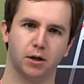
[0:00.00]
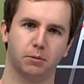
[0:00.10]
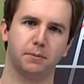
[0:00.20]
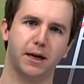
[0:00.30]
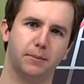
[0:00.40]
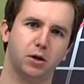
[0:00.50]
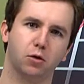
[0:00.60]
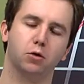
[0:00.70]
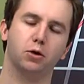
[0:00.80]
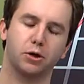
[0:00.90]
but maybe
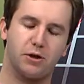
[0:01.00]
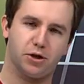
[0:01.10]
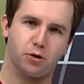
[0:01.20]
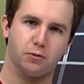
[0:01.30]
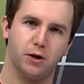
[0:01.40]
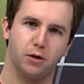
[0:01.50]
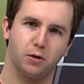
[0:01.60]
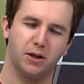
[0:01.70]
earlier in his career,